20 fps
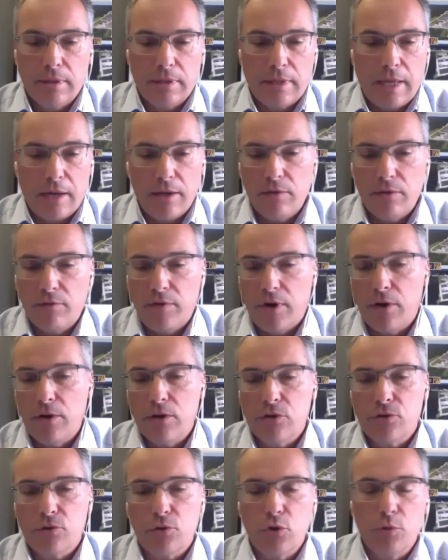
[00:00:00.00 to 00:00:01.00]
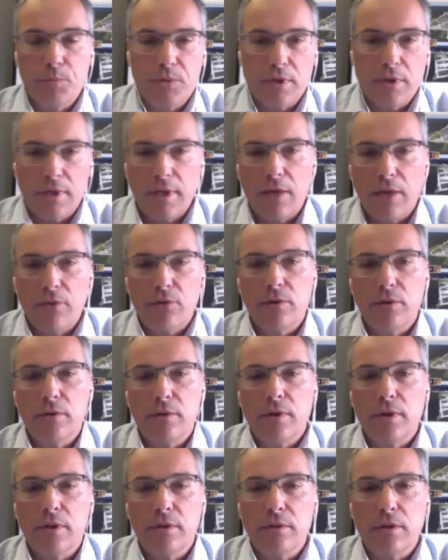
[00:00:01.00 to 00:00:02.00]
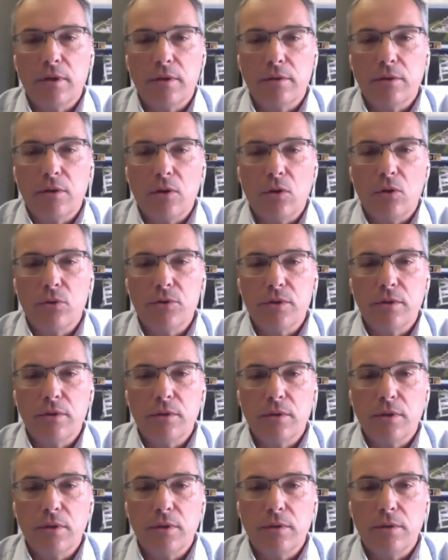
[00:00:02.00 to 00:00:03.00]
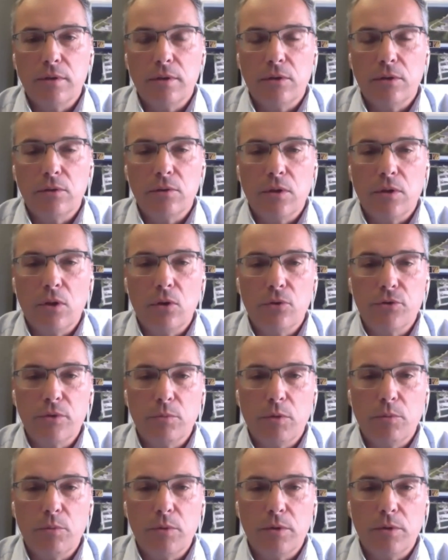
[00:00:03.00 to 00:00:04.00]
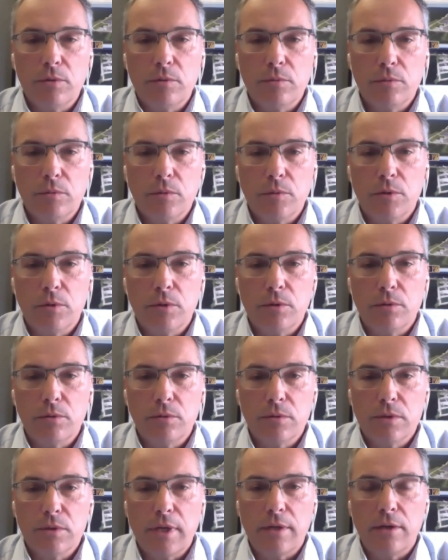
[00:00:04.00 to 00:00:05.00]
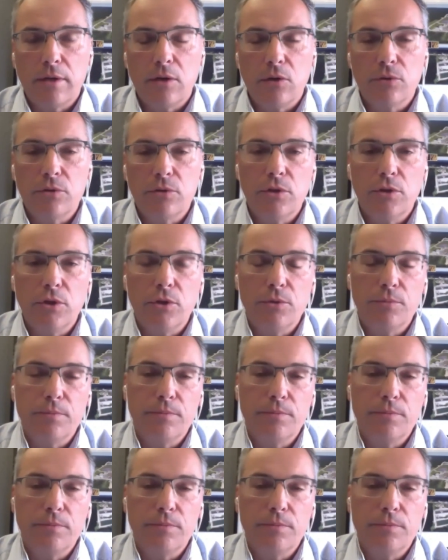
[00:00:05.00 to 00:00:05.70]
getting the various groups together and closing, you know, closing what we're setting out to do.